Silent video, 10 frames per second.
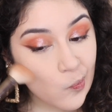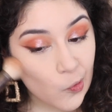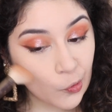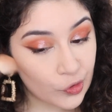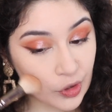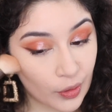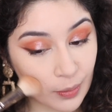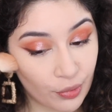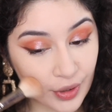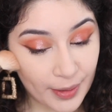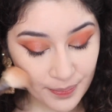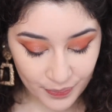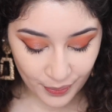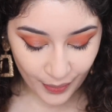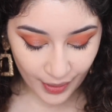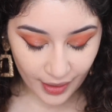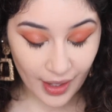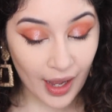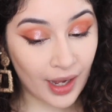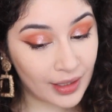Also a Brit,
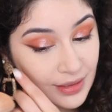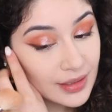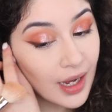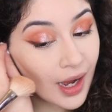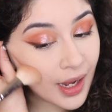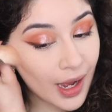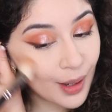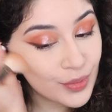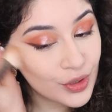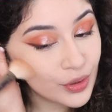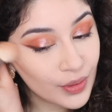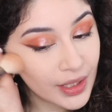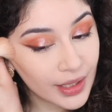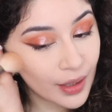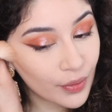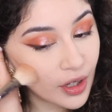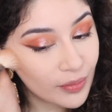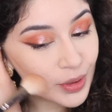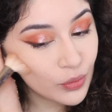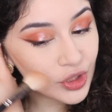and I absolutely love her. I've
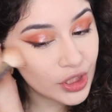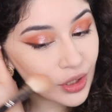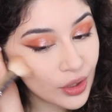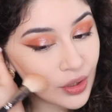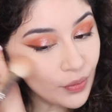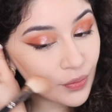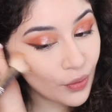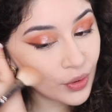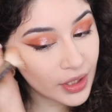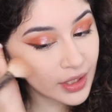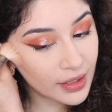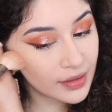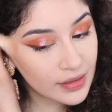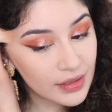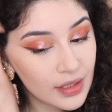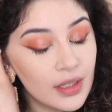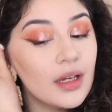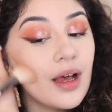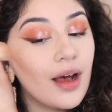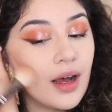been watching her for years,
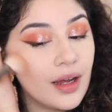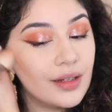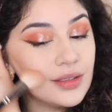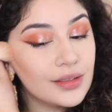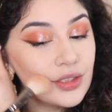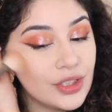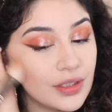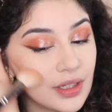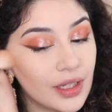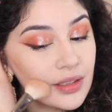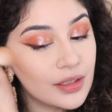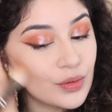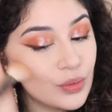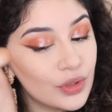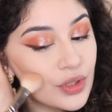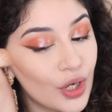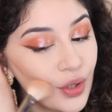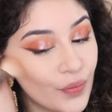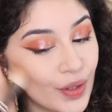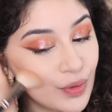and she said that this was
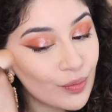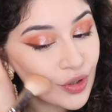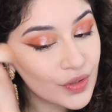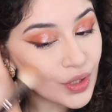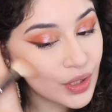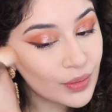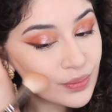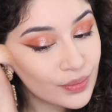her favorite bronzer.